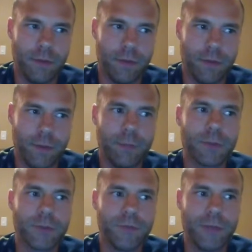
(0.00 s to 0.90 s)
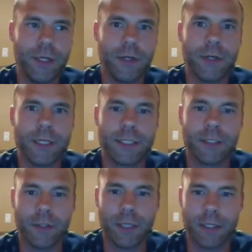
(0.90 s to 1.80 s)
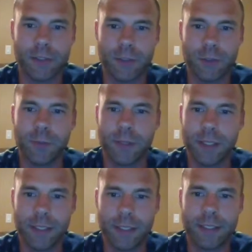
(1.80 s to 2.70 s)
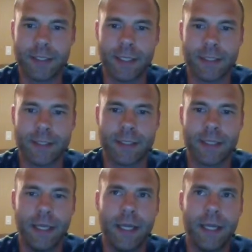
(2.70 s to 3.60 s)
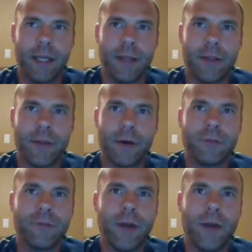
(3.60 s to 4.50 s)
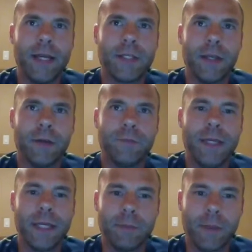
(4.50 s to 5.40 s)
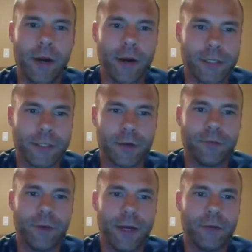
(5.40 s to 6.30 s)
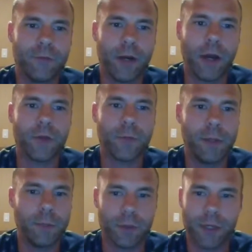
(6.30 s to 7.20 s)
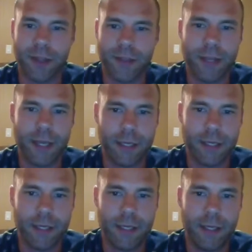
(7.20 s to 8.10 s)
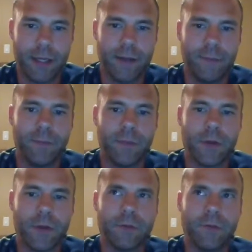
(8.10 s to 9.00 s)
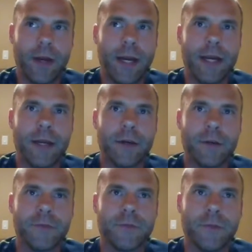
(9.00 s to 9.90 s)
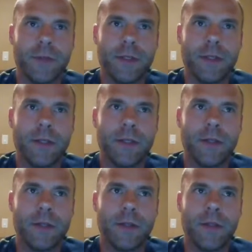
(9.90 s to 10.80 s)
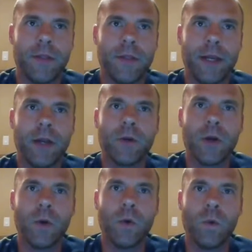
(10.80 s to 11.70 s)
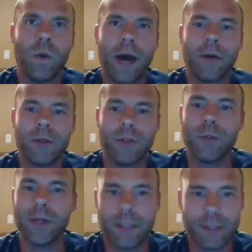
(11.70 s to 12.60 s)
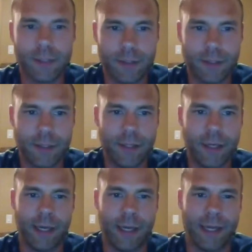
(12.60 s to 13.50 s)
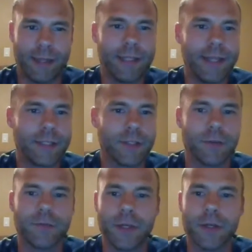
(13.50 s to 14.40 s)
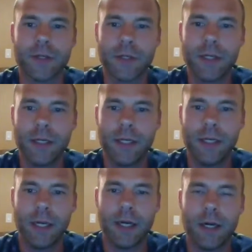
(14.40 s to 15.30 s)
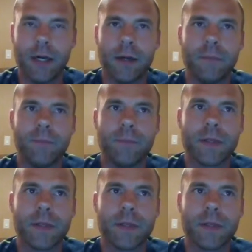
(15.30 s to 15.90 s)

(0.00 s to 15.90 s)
people's fear is in looking stupid. They're afraid of being embarrassed. They're afraid of what other people are going to think. They're afraid of, they don't know how to do it. I think that's their fear. But